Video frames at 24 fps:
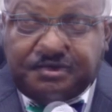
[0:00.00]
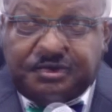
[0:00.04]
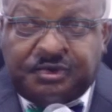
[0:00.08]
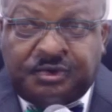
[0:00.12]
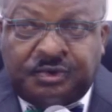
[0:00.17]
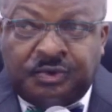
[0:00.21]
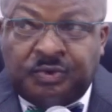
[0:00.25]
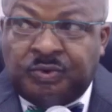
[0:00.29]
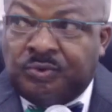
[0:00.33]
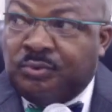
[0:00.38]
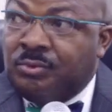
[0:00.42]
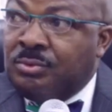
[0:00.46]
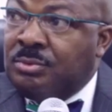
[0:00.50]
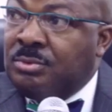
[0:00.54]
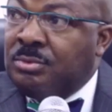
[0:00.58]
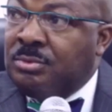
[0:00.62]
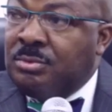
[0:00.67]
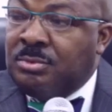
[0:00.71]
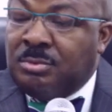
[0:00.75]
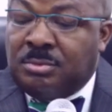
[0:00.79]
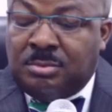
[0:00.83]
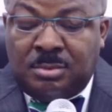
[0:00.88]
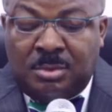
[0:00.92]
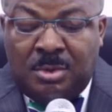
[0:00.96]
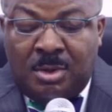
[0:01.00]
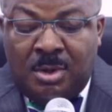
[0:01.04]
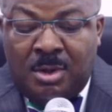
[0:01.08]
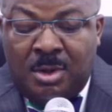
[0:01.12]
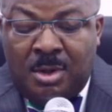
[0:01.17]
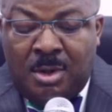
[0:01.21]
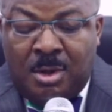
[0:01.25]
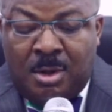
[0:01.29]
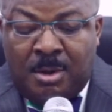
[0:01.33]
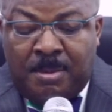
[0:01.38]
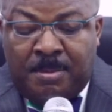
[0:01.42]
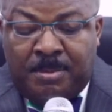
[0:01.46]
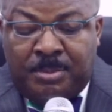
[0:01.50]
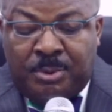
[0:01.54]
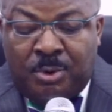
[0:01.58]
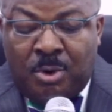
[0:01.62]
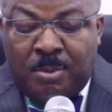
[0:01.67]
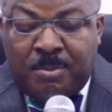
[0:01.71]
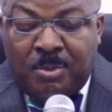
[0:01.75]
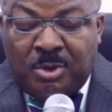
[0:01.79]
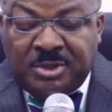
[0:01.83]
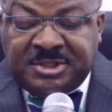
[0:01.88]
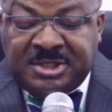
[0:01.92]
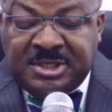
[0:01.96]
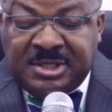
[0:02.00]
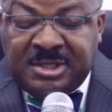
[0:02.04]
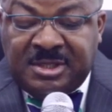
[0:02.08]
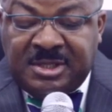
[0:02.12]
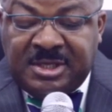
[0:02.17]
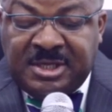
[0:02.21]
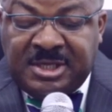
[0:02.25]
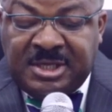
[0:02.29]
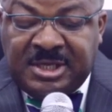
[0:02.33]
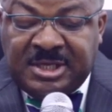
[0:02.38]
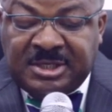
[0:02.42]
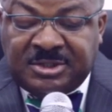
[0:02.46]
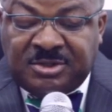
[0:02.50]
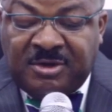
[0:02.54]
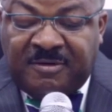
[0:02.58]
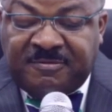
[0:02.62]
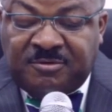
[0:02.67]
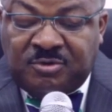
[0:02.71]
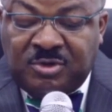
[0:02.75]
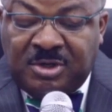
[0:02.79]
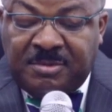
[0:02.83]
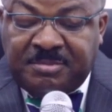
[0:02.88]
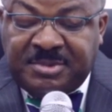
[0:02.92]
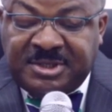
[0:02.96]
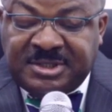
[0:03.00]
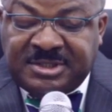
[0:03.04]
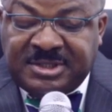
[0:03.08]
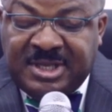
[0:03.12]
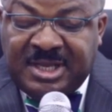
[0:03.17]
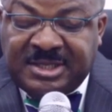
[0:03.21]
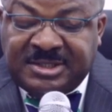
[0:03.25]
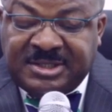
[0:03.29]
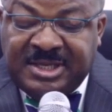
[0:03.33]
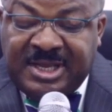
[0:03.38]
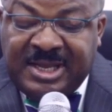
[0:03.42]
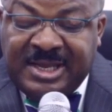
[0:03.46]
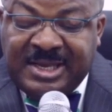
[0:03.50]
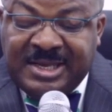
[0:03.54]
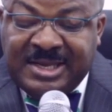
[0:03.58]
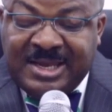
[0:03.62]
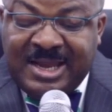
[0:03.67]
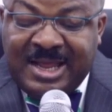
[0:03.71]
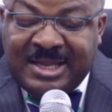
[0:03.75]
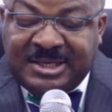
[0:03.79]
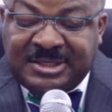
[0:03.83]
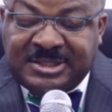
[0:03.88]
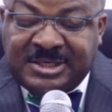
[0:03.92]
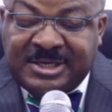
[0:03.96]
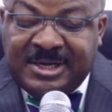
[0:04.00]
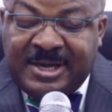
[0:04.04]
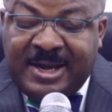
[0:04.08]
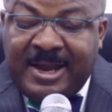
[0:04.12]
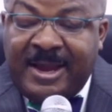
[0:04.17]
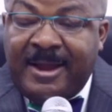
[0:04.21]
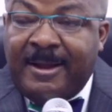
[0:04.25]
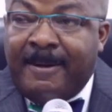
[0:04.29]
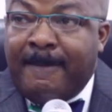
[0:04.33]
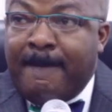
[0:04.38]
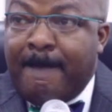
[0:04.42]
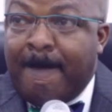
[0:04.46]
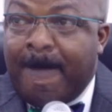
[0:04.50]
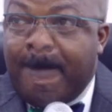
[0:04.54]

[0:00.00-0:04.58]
2, promoting the ease of doing business in Nigeria